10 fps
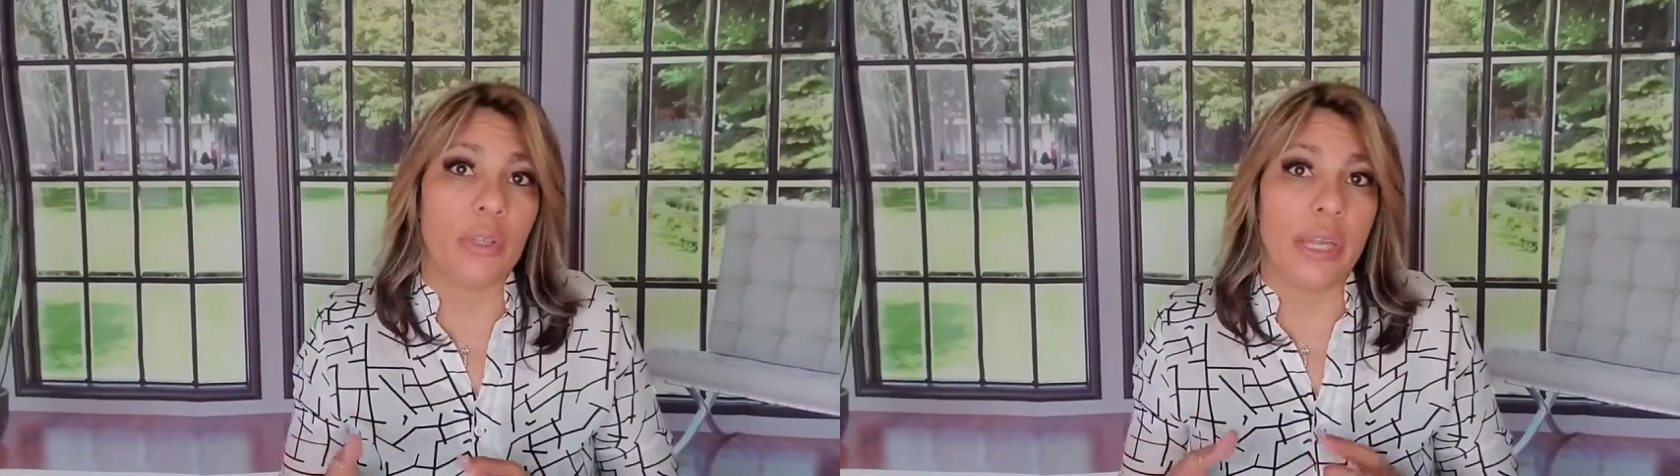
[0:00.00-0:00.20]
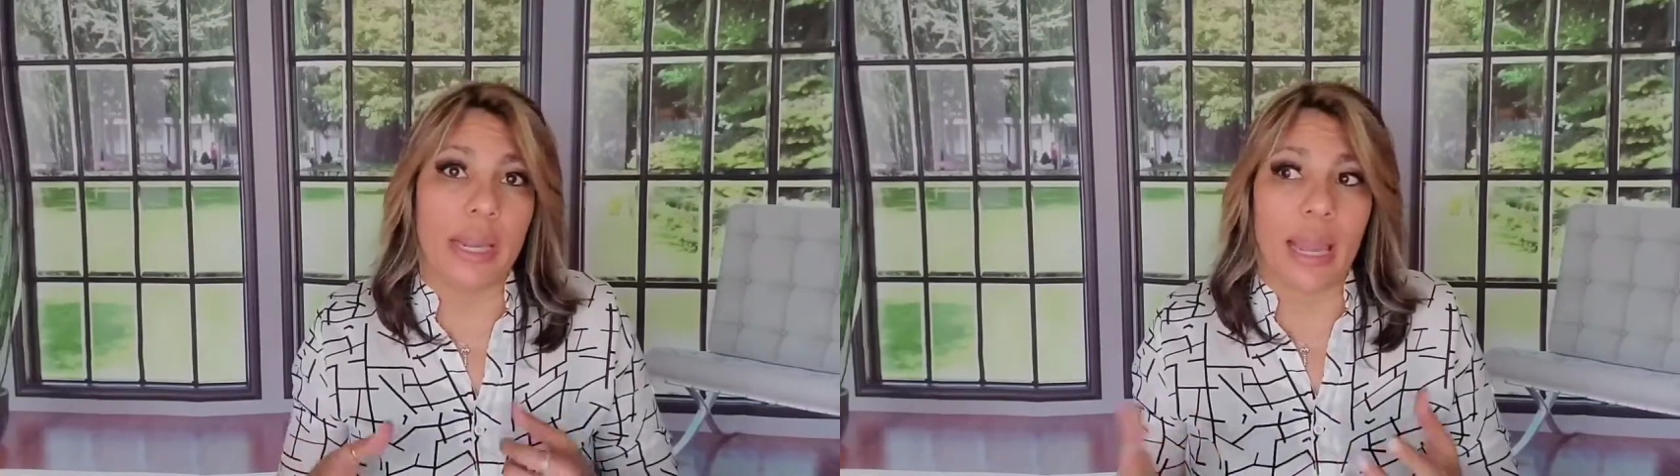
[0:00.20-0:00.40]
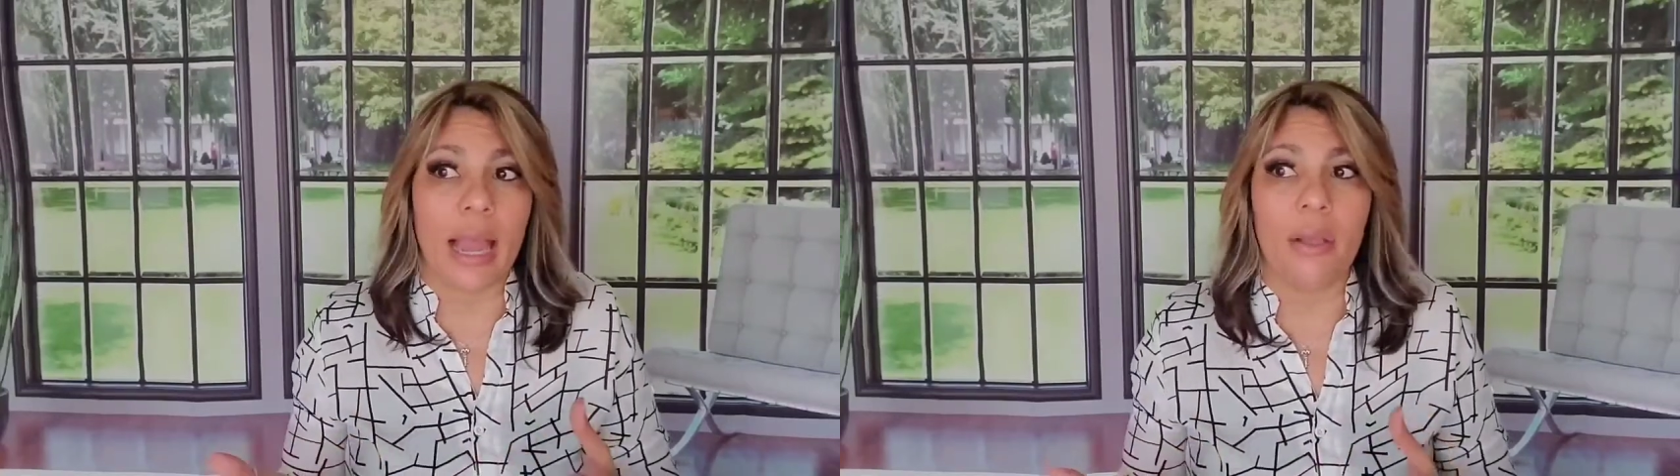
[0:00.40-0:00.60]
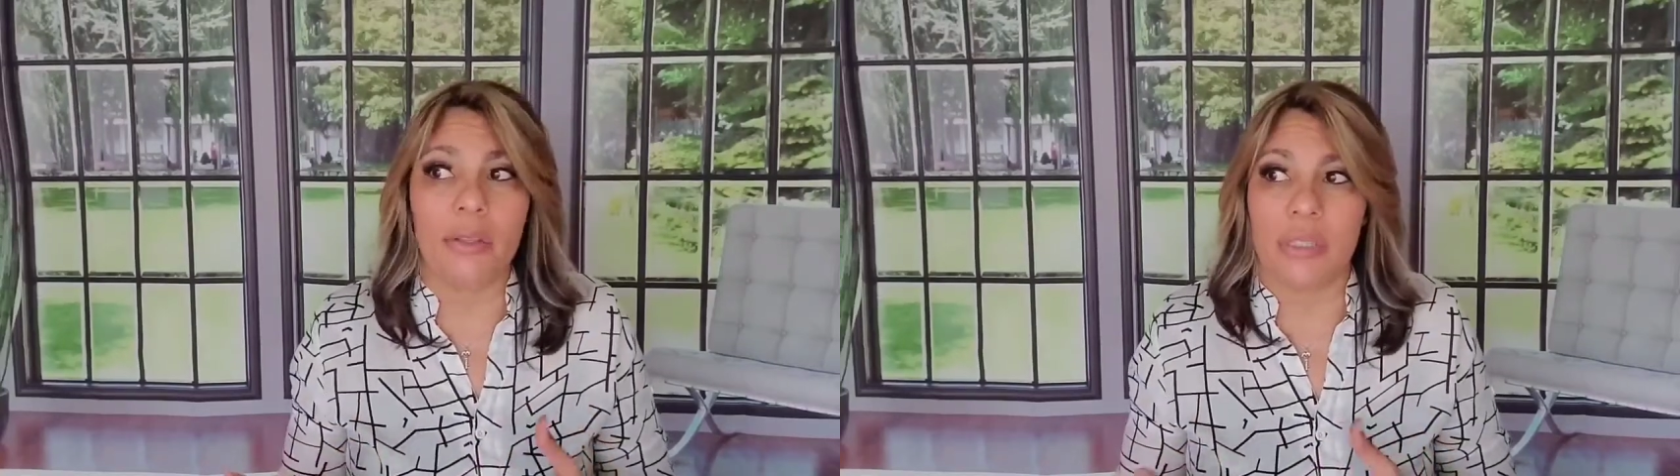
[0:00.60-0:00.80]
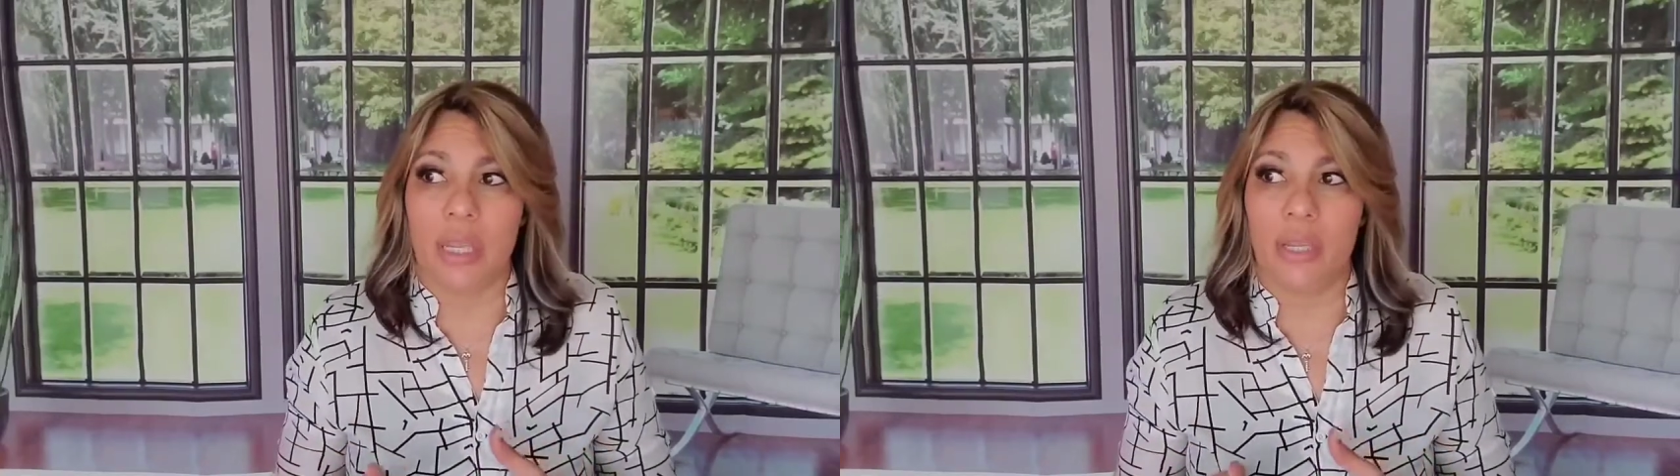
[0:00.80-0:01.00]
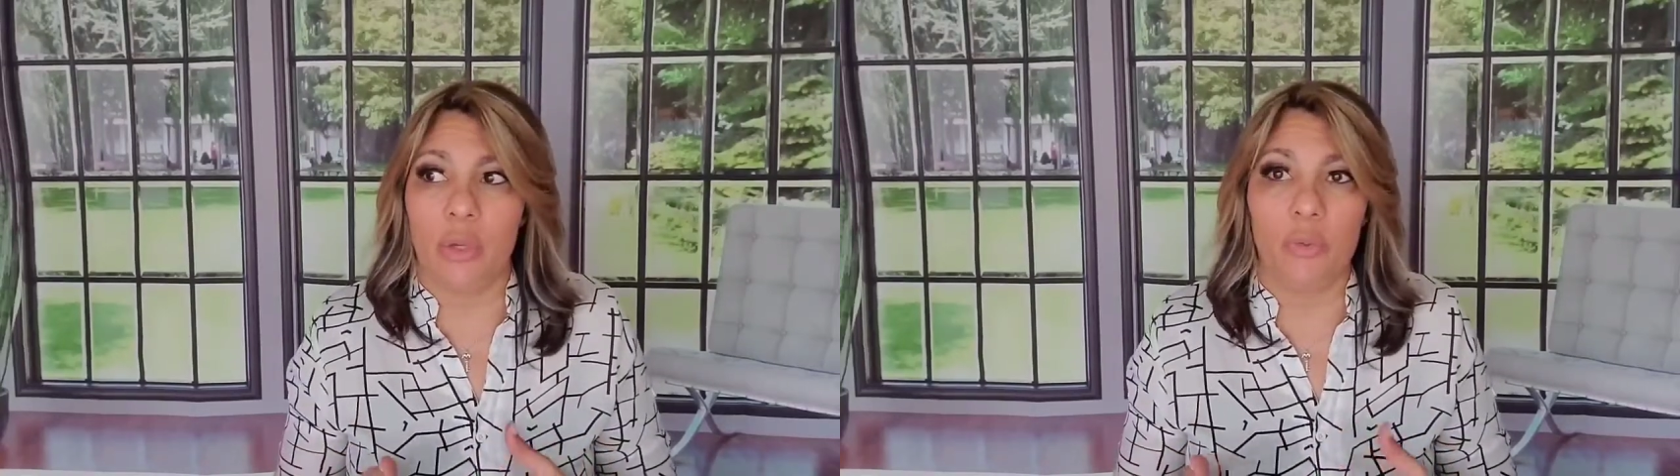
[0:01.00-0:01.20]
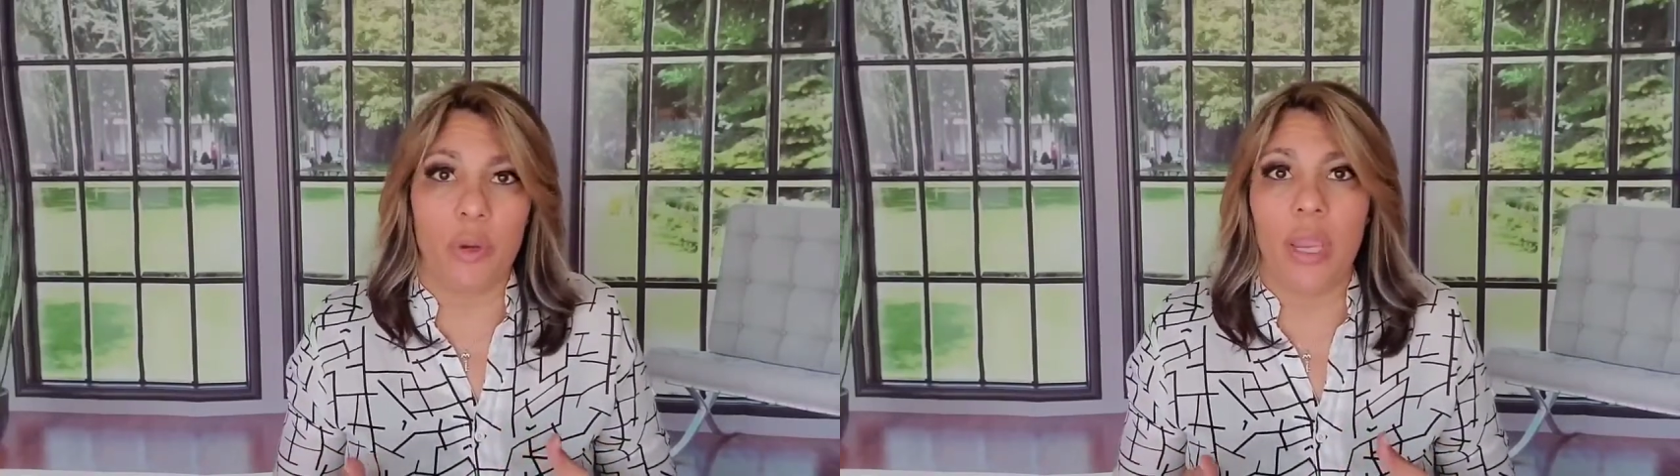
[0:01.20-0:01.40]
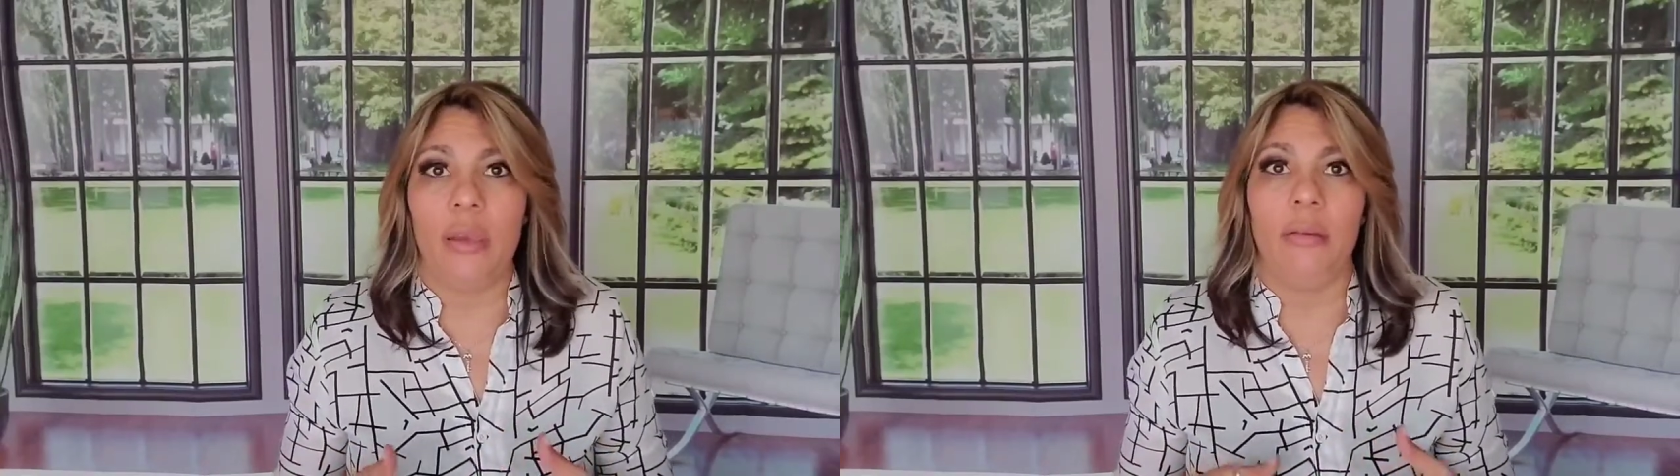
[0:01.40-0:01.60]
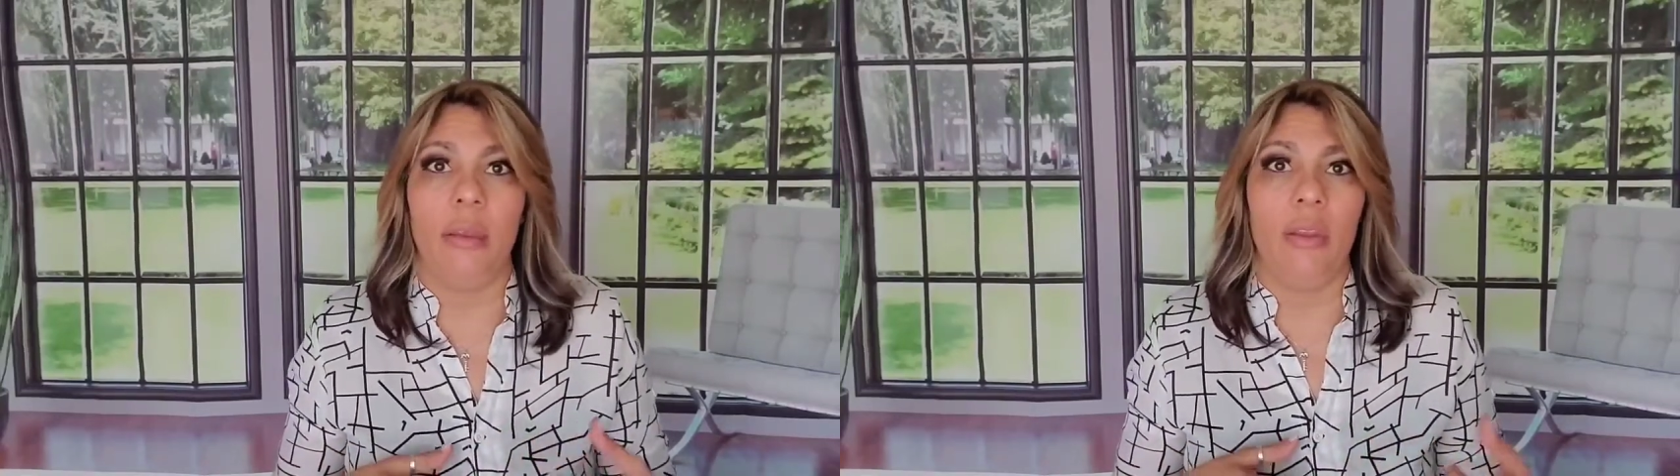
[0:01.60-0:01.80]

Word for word: like a house that you rent